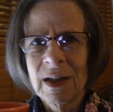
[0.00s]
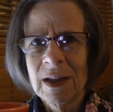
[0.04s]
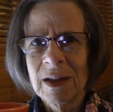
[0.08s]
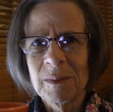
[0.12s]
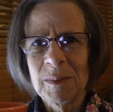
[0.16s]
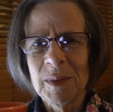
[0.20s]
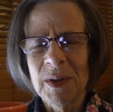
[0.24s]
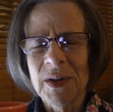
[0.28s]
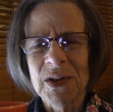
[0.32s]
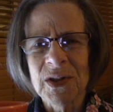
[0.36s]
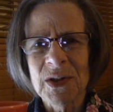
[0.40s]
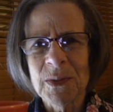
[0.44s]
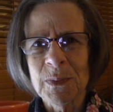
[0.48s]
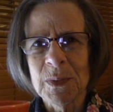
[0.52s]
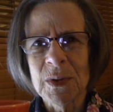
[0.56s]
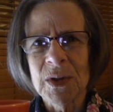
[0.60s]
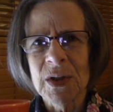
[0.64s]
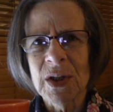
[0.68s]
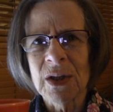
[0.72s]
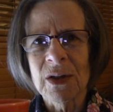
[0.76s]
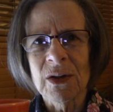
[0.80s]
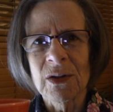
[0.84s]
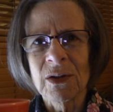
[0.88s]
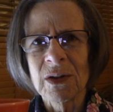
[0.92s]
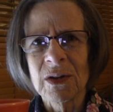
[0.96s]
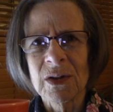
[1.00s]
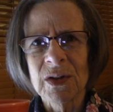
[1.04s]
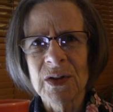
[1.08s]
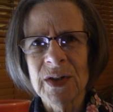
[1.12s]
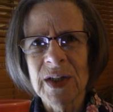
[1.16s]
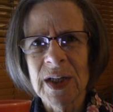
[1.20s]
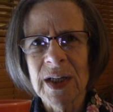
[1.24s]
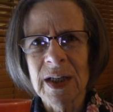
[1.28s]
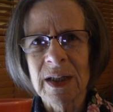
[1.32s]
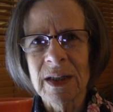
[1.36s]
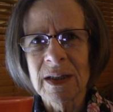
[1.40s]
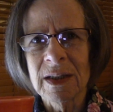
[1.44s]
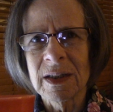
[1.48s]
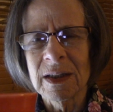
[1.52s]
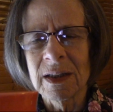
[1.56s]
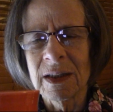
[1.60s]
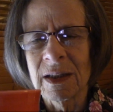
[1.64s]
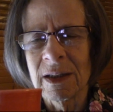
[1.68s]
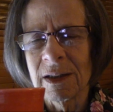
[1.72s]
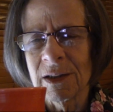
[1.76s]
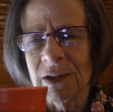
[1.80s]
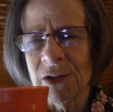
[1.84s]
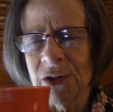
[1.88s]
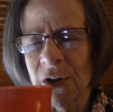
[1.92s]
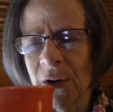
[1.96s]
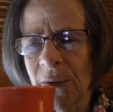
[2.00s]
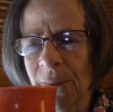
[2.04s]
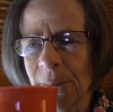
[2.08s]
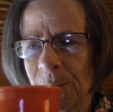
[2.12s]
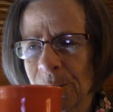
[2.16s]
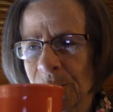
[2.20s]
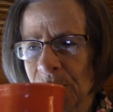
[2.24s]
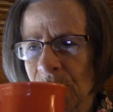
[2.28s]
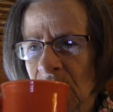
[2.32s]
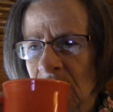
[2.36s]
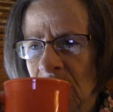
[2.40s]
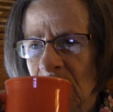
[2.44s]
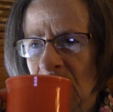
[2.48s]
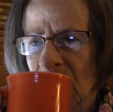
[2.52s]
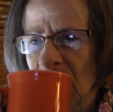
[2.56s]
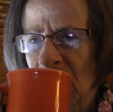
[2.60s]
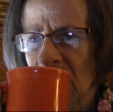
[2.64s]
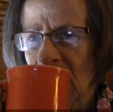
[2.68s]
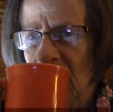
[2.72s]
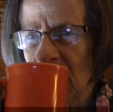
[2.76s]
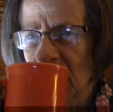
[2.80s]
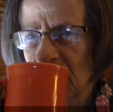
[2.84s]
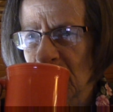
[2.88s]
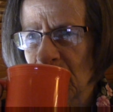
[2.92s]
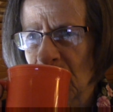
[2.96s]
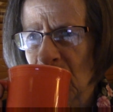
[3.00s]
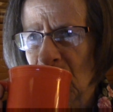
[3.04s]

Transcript: But this particular day, I didn't. So I